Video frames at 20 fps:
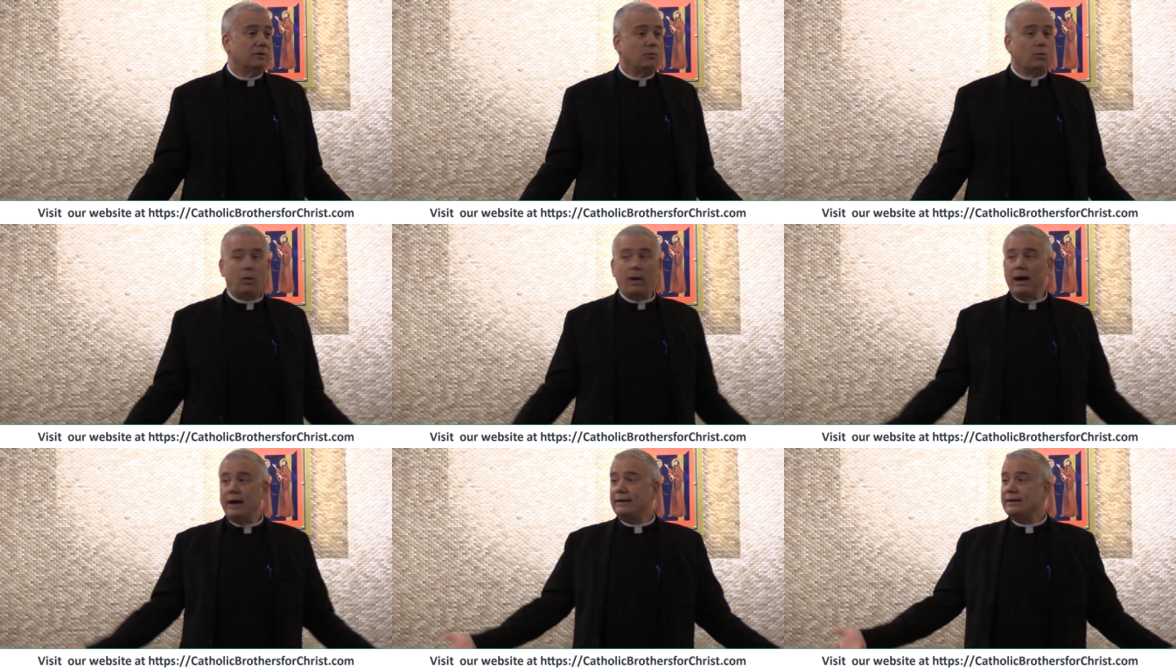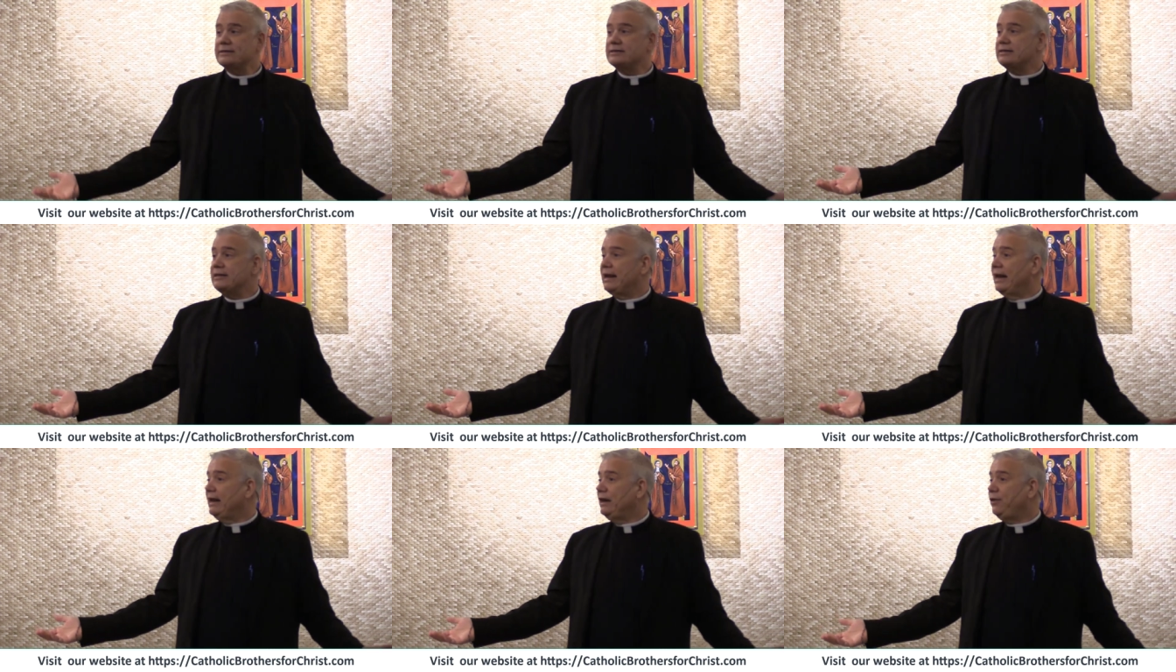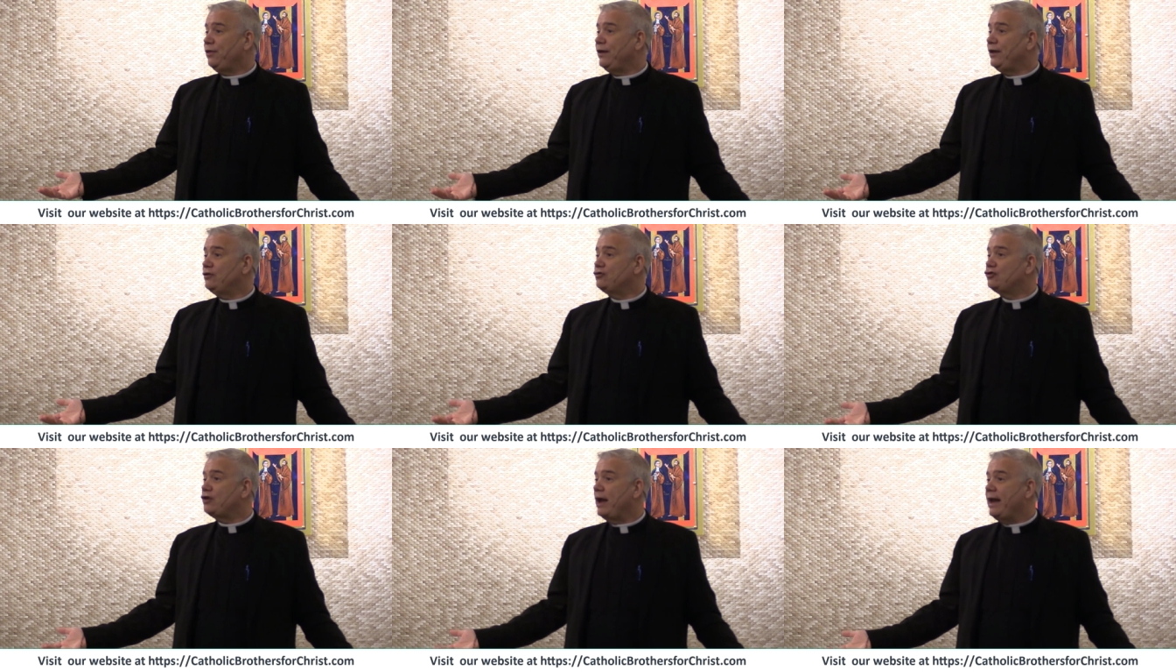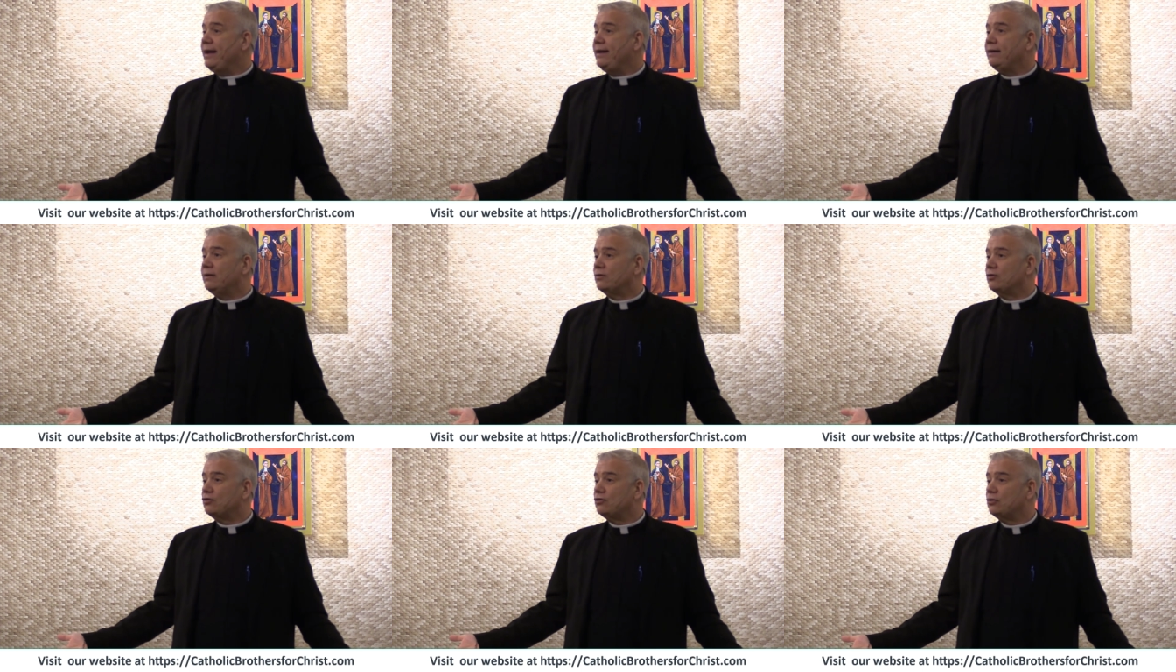Why doesn't anything
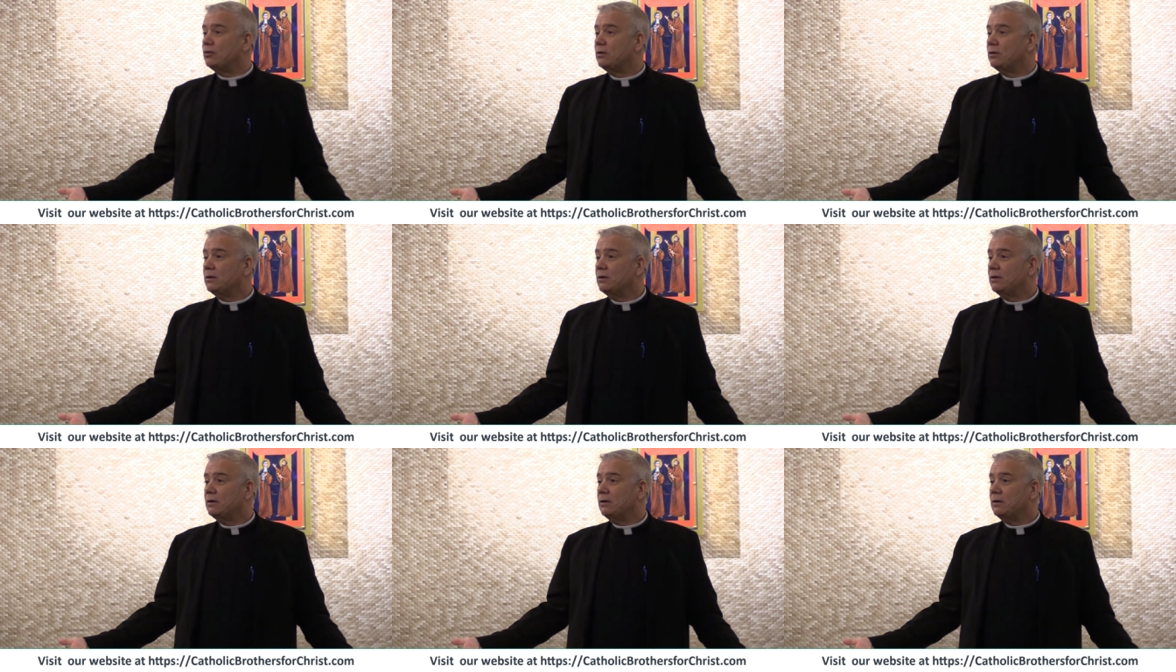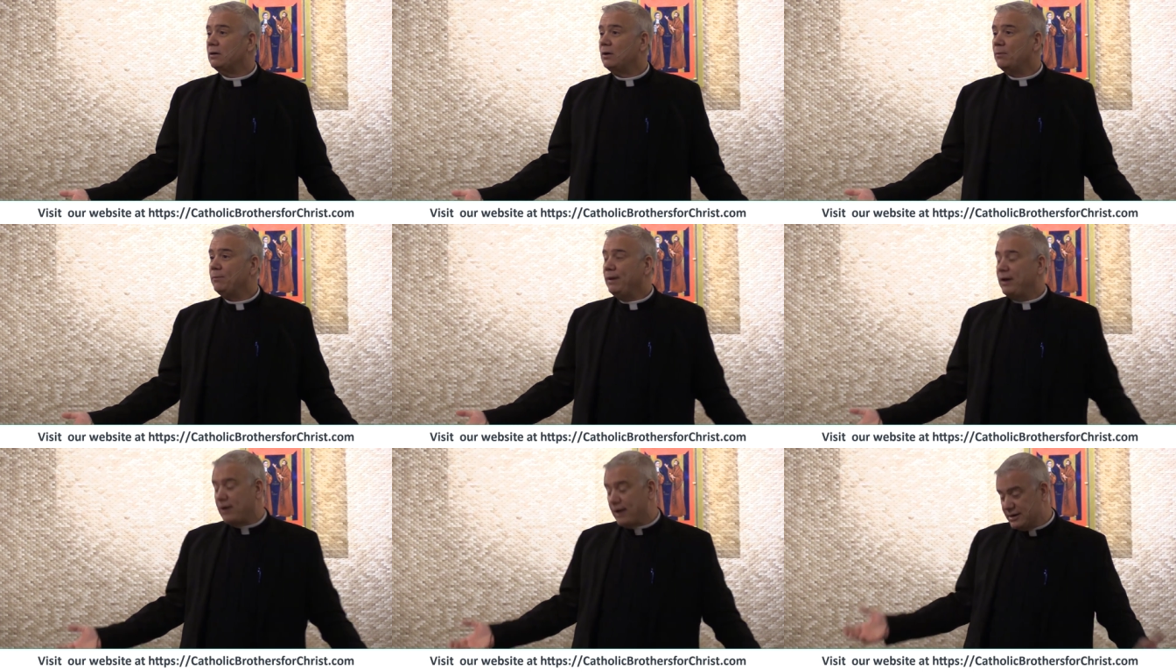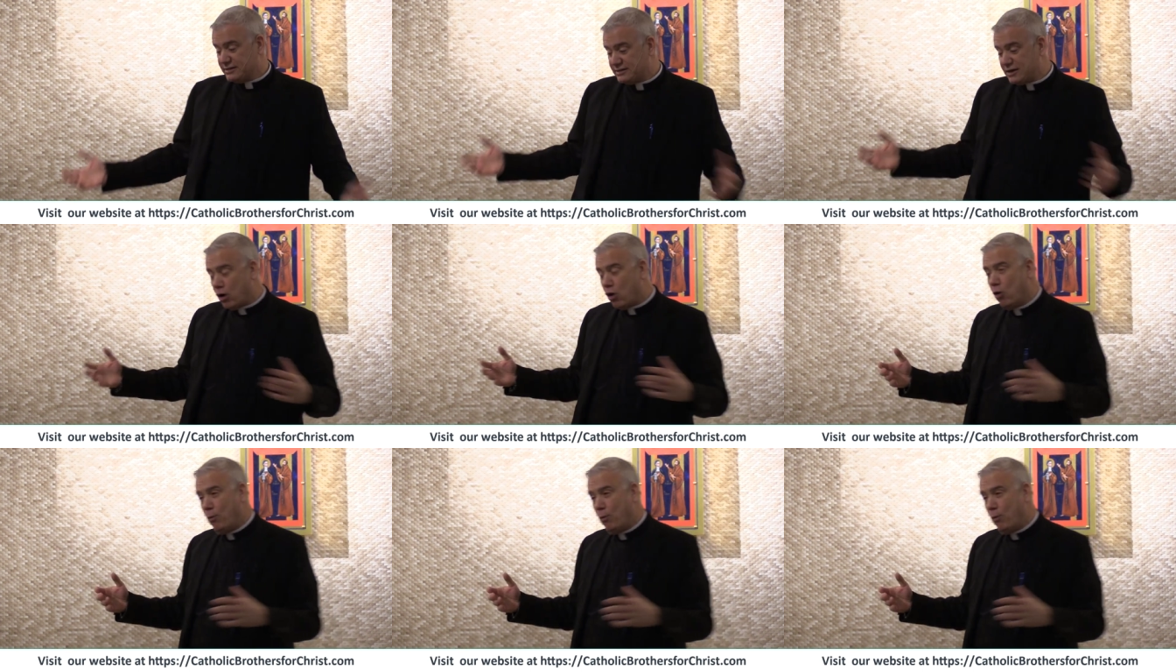change? Because to